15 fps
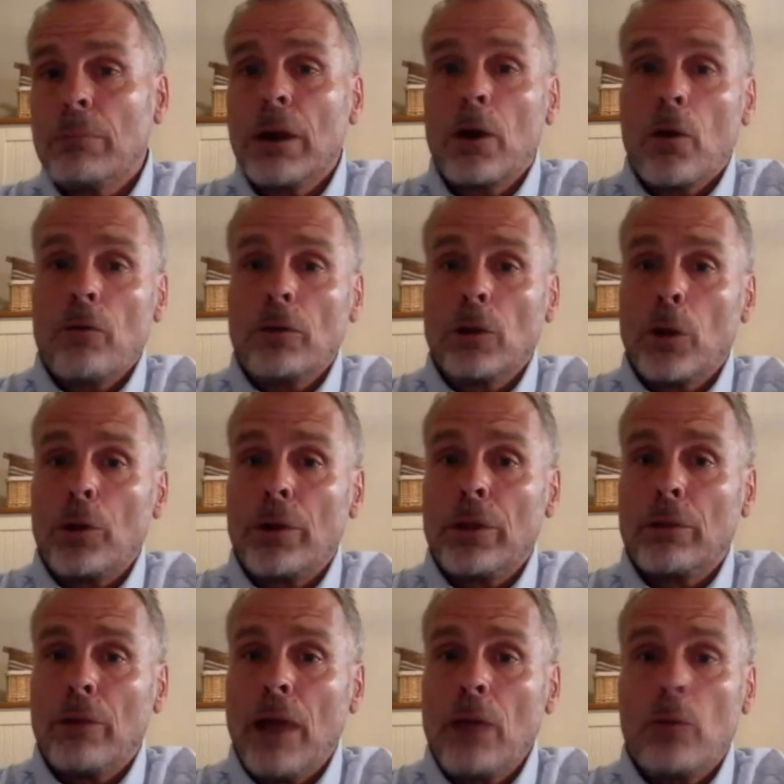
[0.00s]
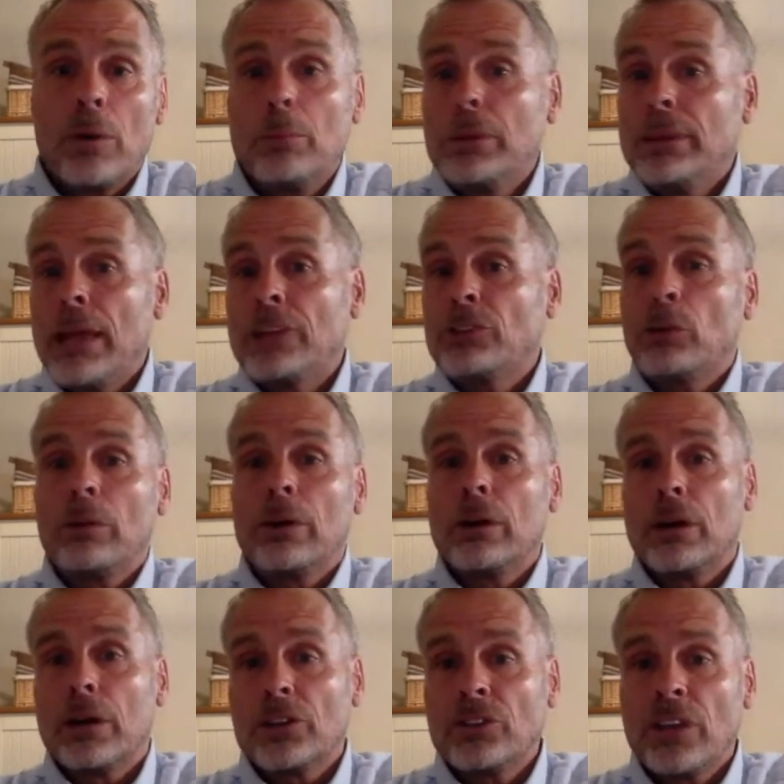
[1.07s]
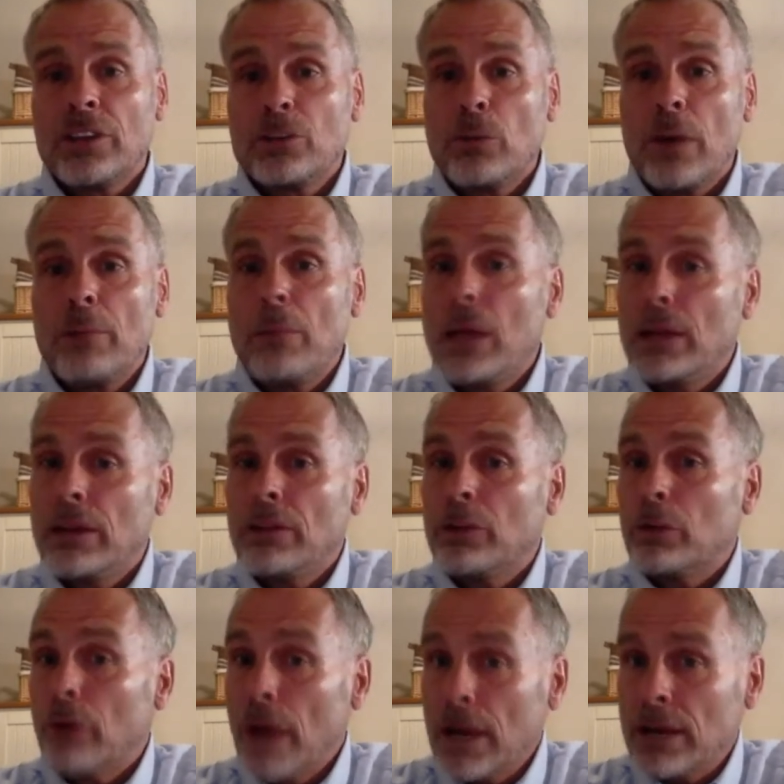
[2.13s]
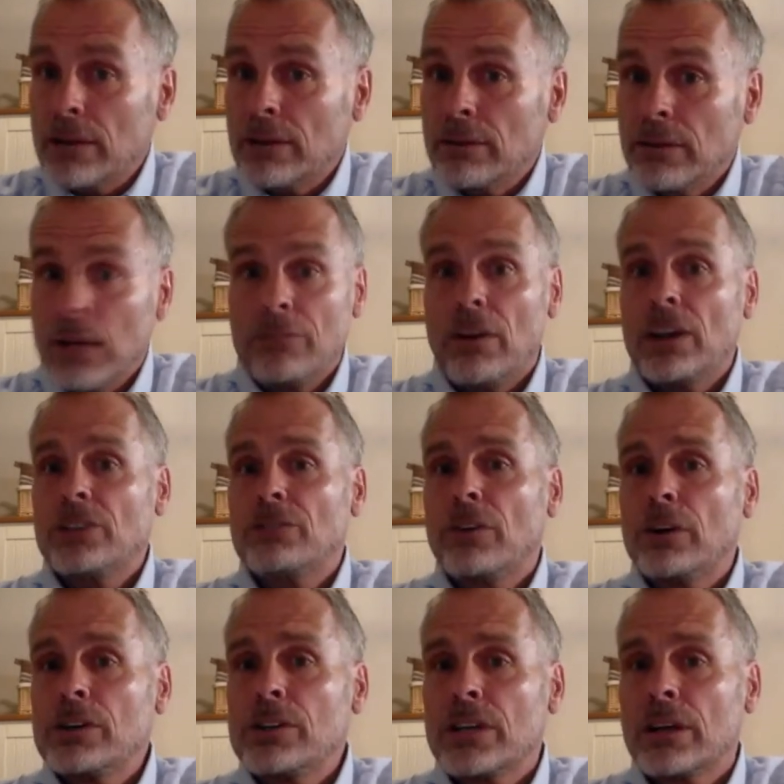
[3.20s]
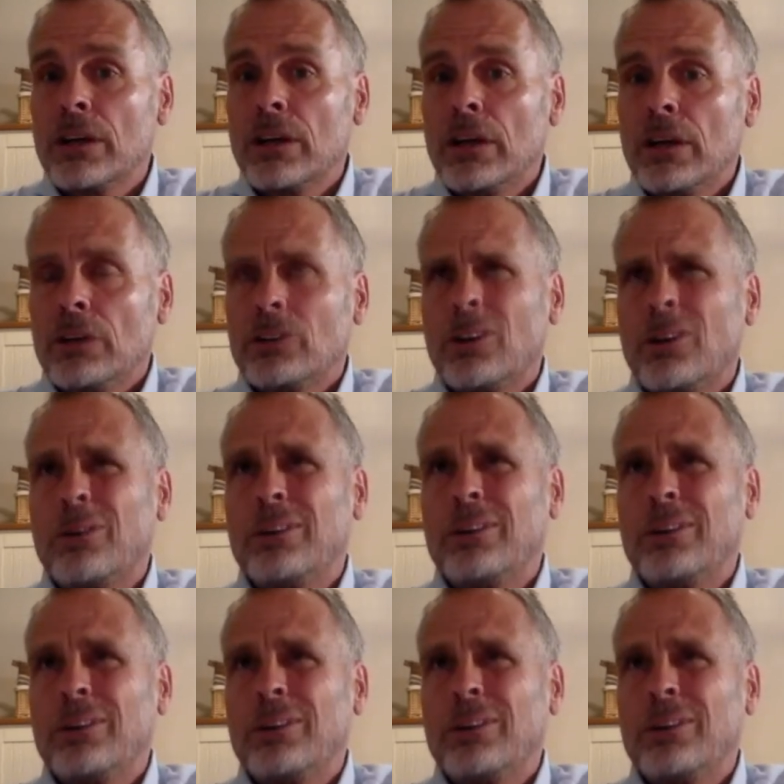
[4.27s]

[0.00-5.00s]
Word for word: by overloading the right one, but that's only going to accentuate pain in your right, and vice versa. So